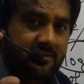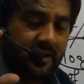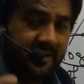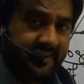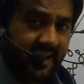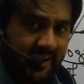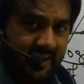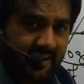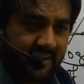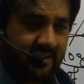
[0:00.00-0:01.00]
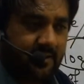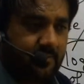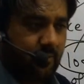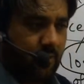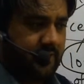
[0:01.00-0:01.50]
containing
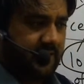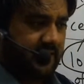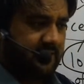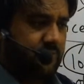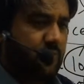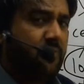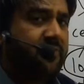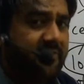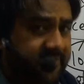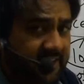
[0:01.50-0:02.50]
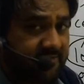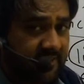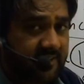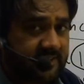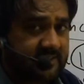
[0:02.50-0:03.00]
more than 250
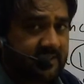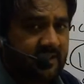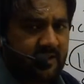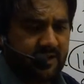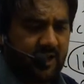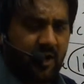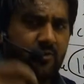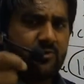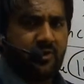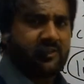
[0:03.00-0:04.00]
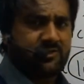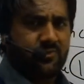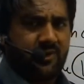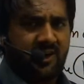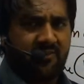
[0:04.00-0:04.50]
words, now you are a
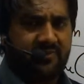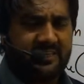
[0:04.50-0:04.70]
student of